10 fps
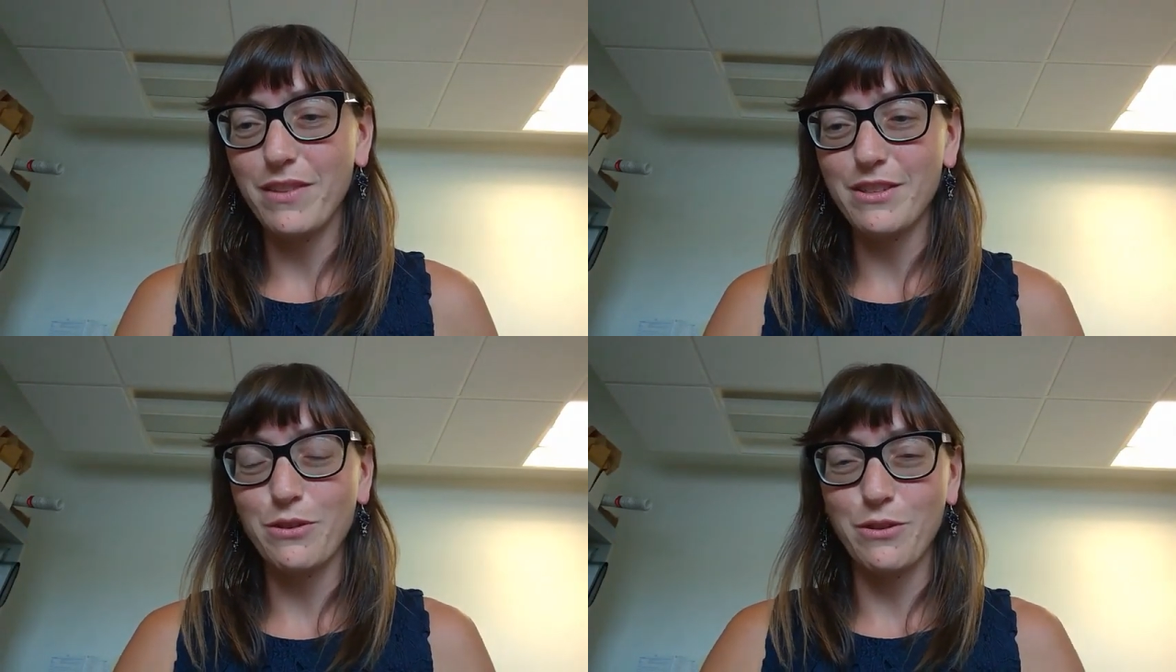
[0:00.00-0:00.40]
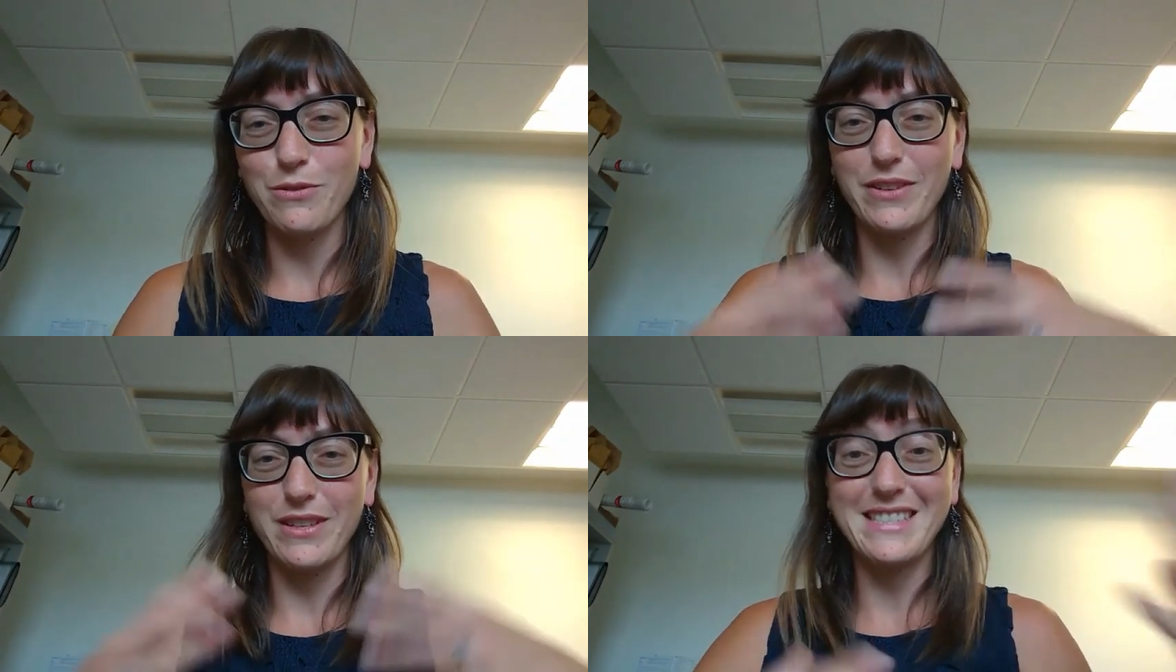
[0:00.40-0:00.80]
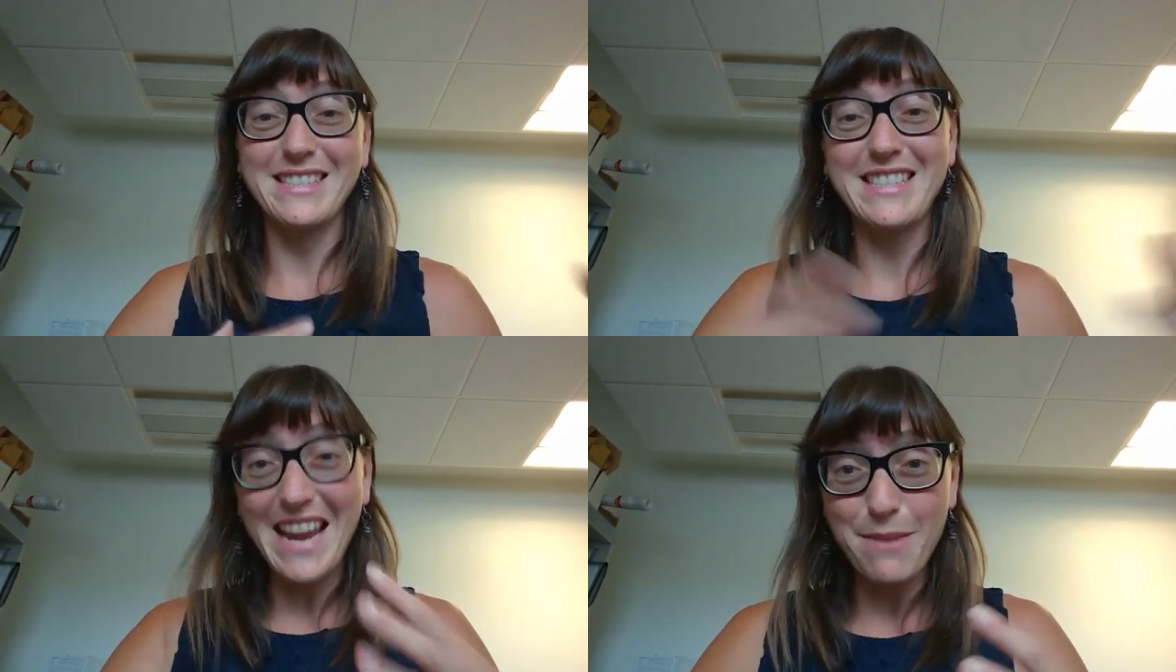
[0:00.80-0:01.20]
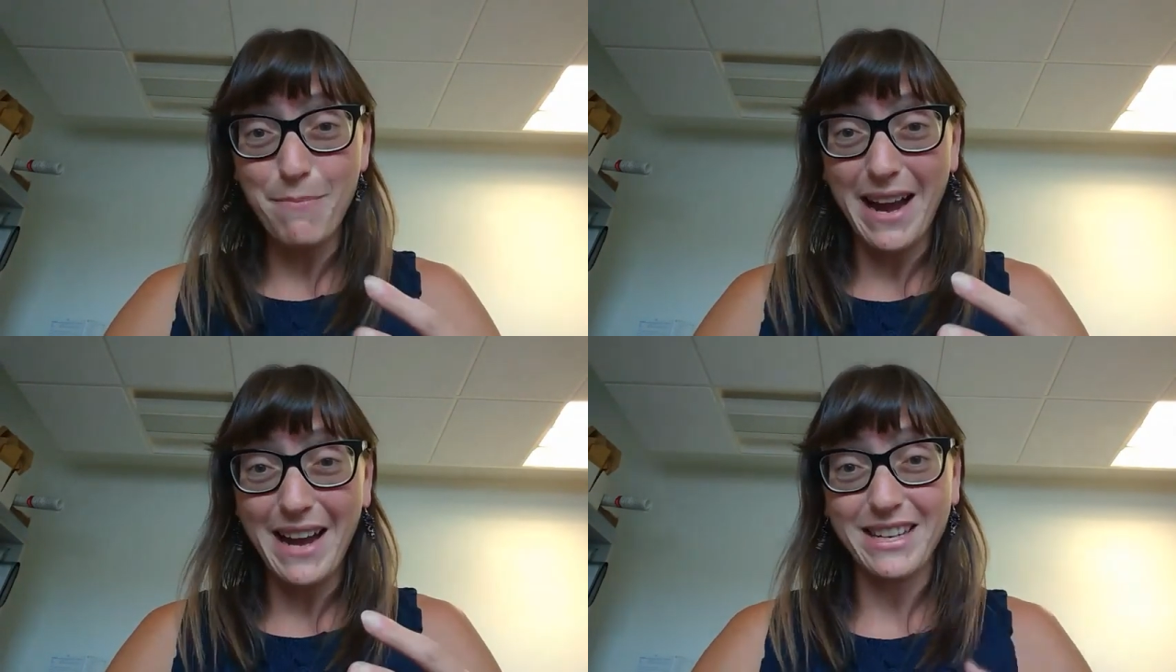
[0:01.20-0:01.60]
sort of stay
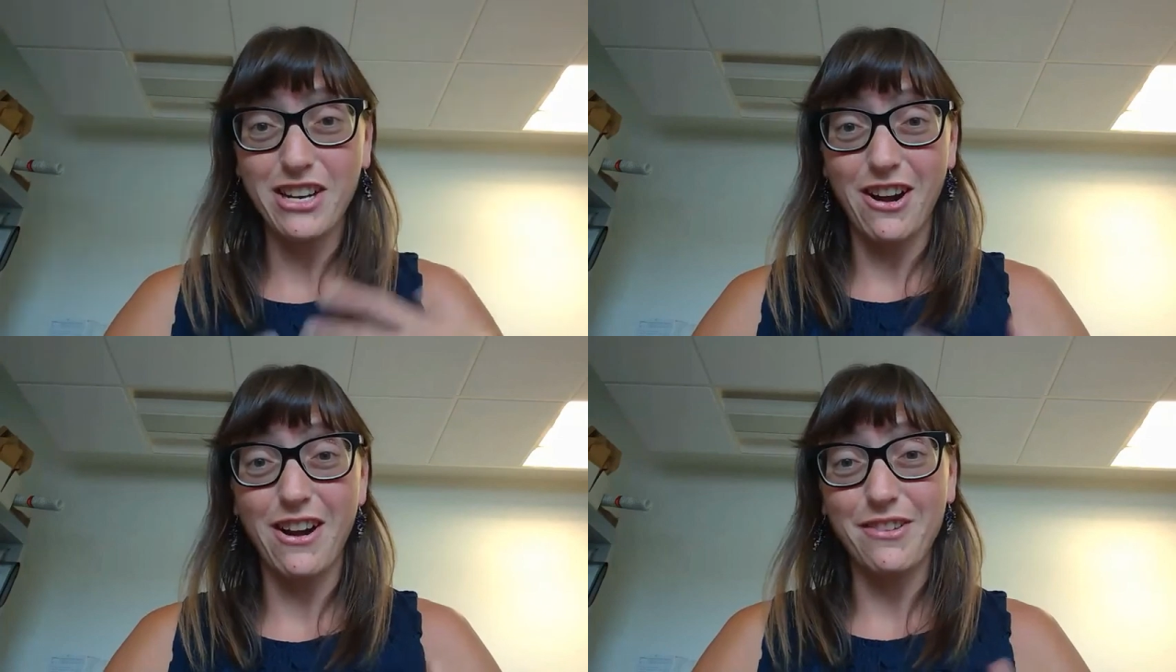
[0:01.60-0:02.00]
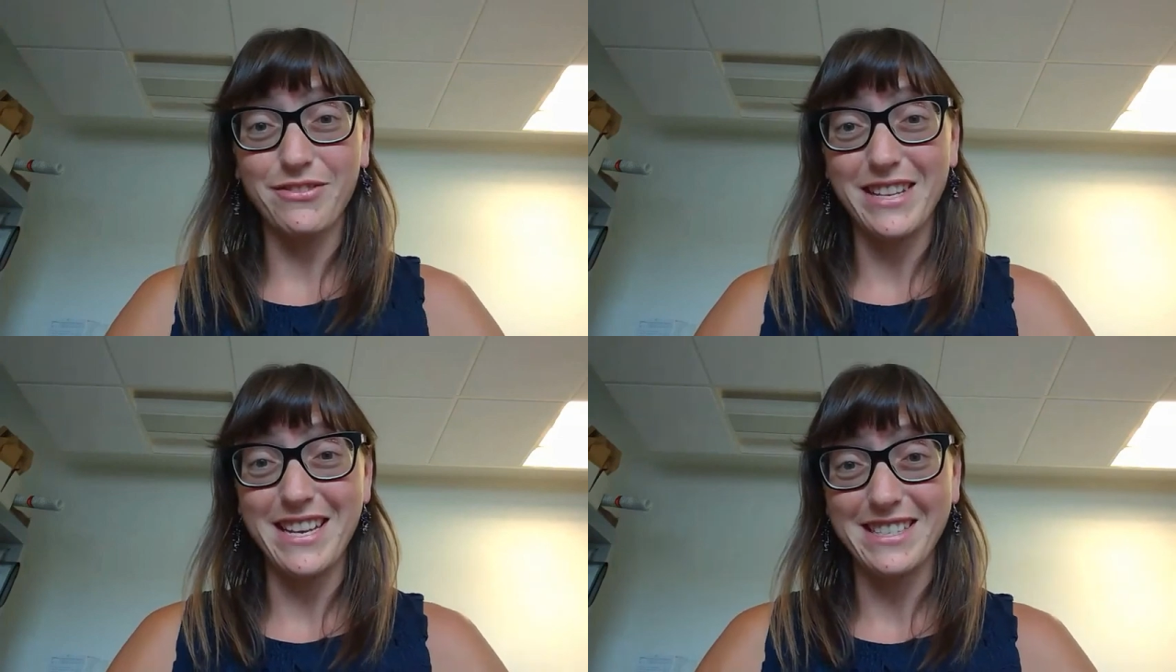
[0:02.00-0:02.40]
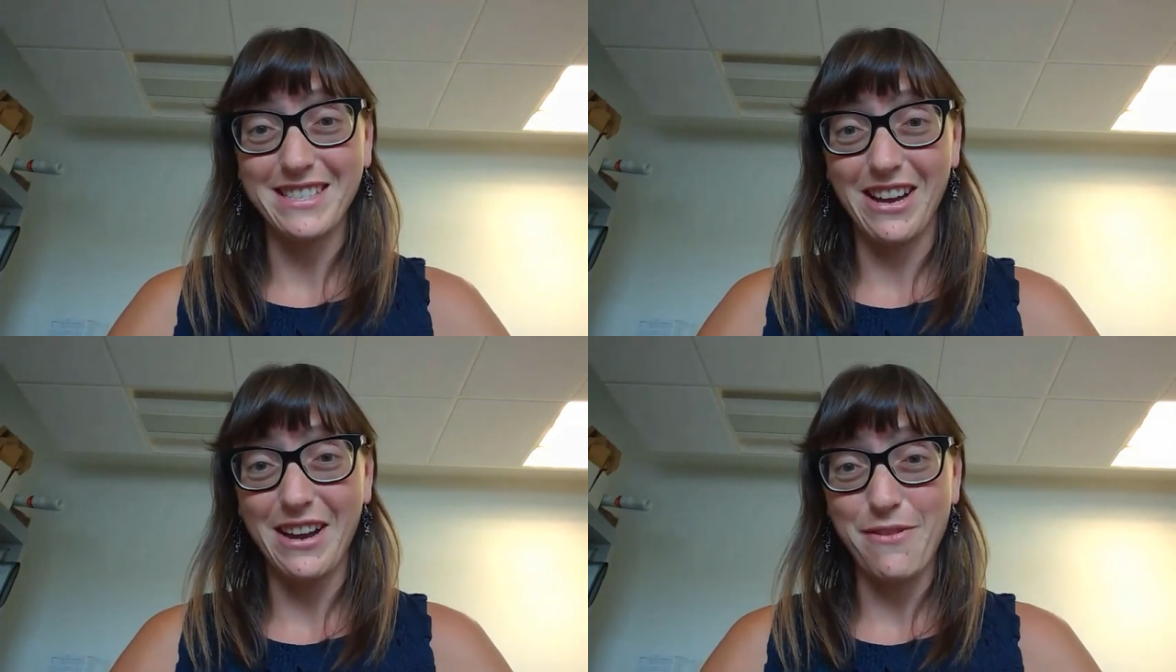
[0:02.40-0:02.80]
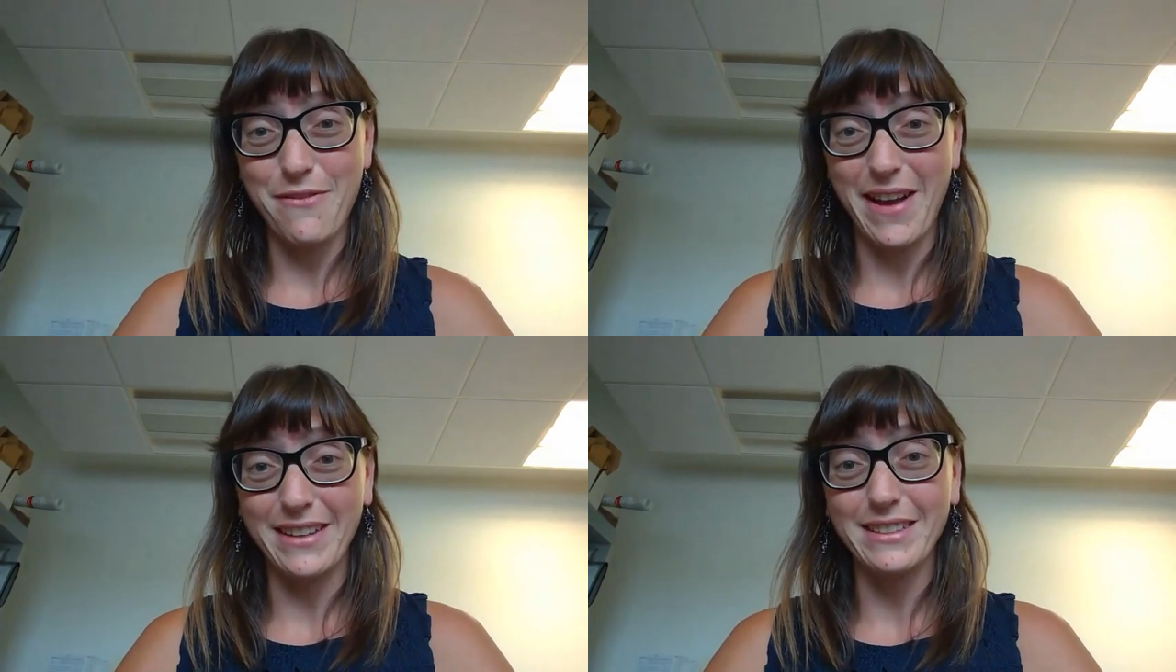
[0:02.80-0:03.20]
back after this live
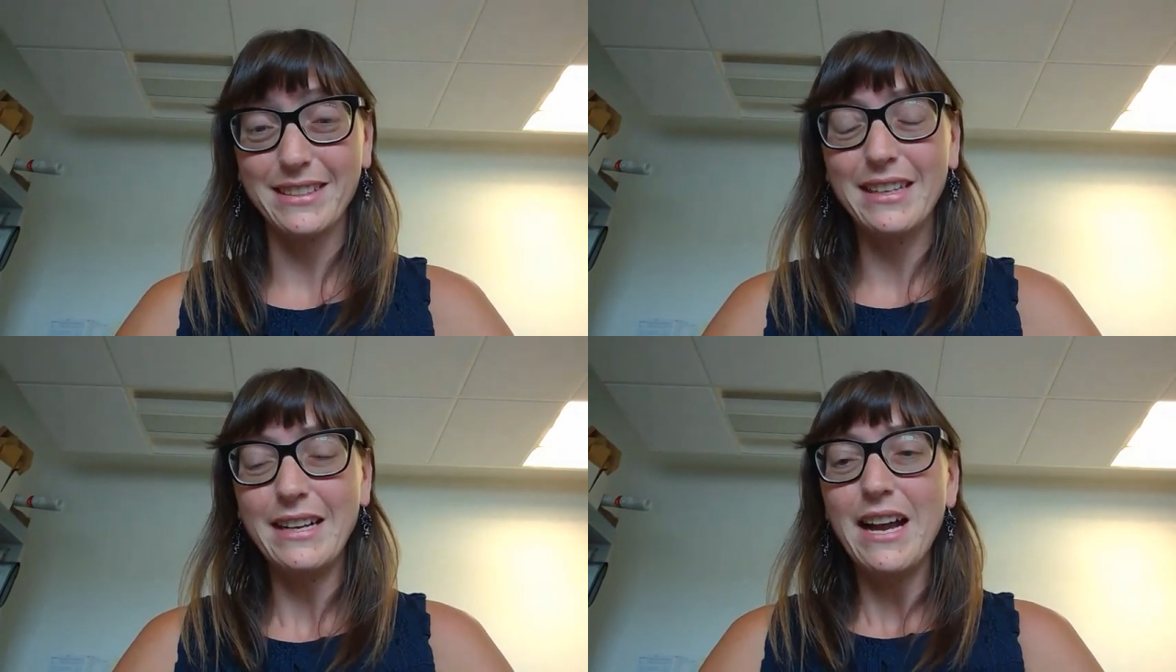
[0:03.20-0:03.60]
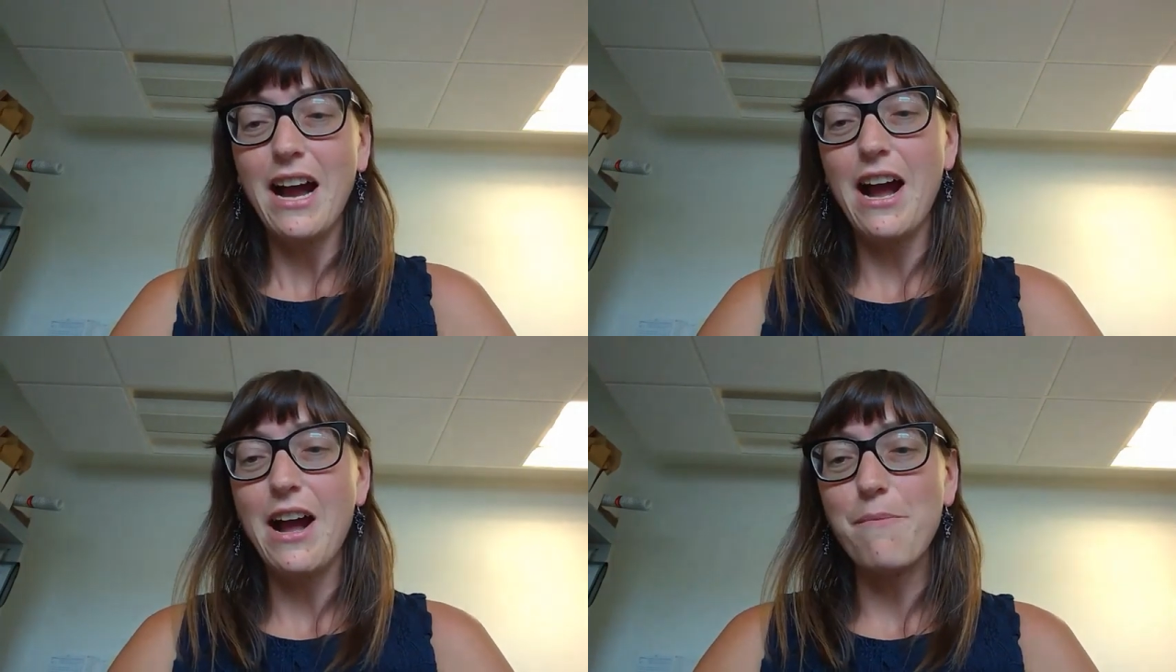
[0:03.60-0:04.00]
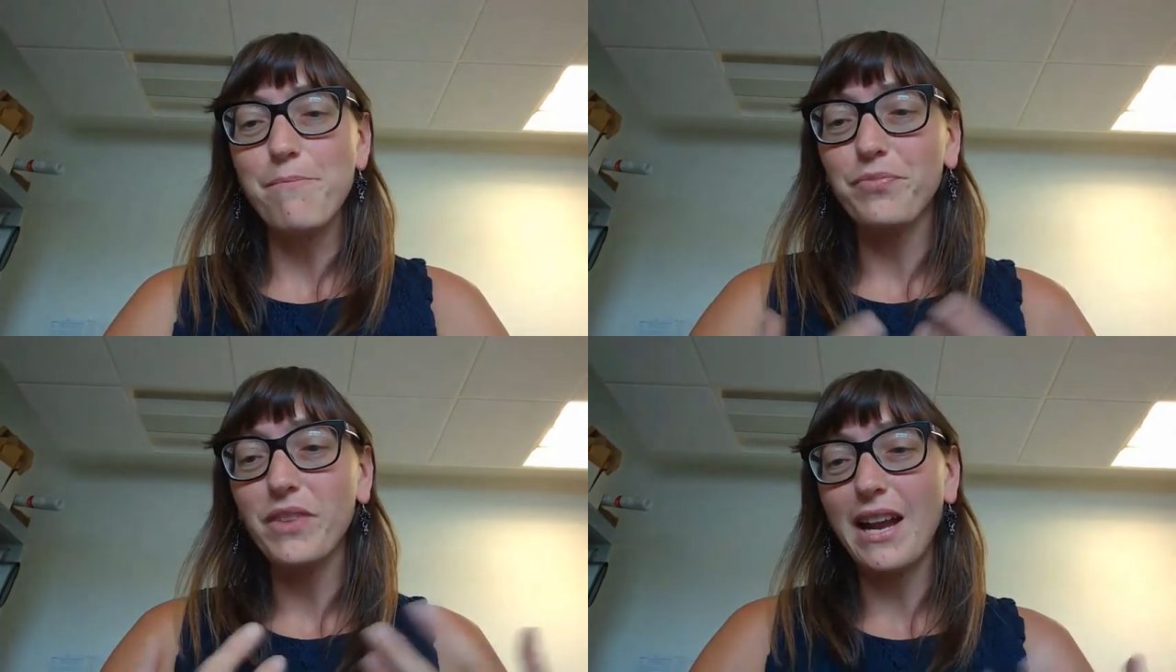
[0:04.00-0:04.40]
event and